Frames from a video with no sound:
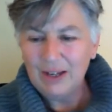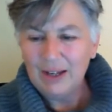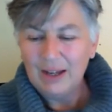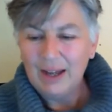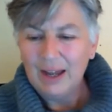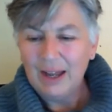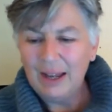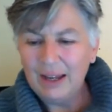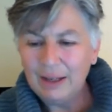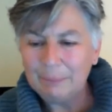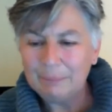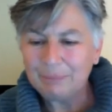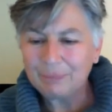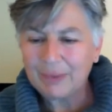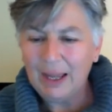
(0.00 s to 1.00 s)
And
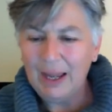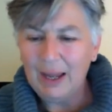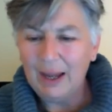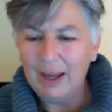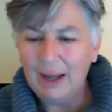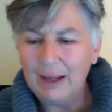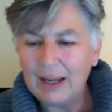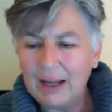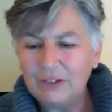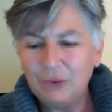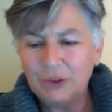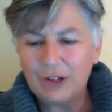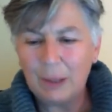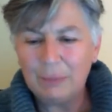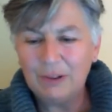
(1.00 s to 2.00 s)
I guess there's a
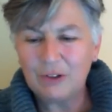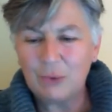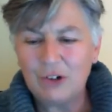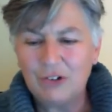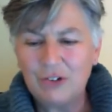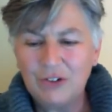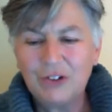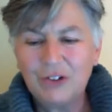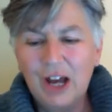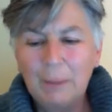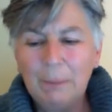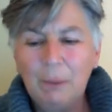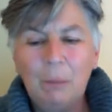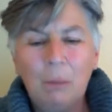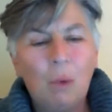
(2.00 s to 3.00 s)
couple of questions. There's a couple
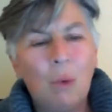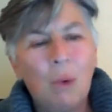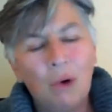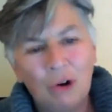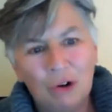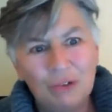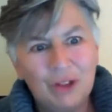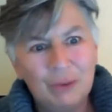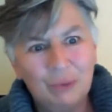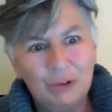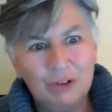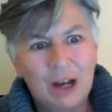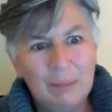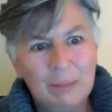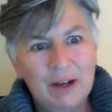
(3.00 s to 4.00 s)
more that will come
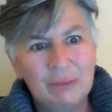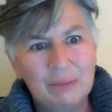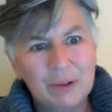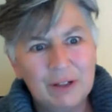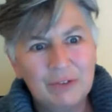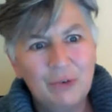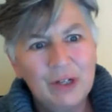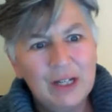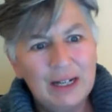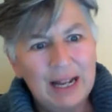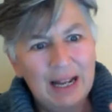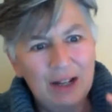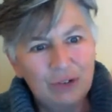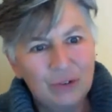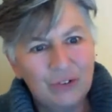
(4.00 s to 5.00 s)
out, but if we can
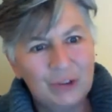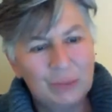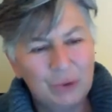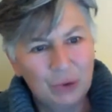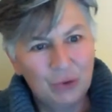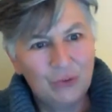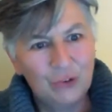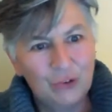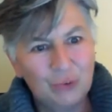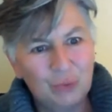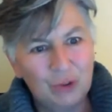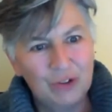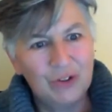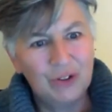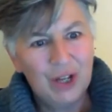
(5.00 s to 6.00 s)
answer some of those first
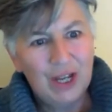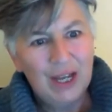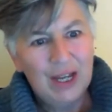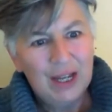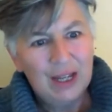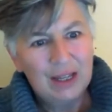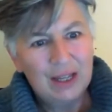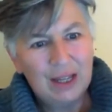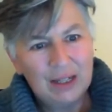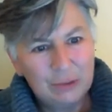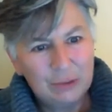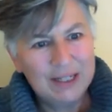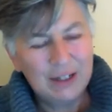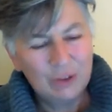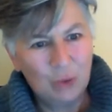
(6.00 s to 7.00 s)
ones to begin
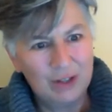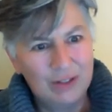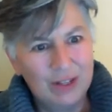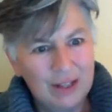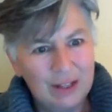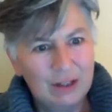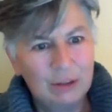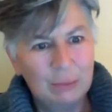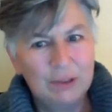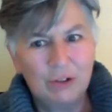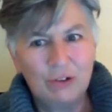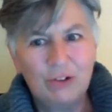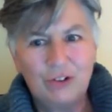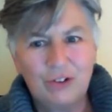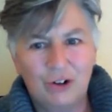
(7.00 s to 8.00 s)
with, I think that'll be a good
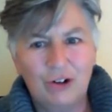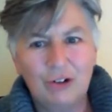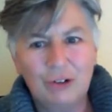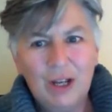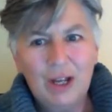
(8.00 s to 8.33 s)
start.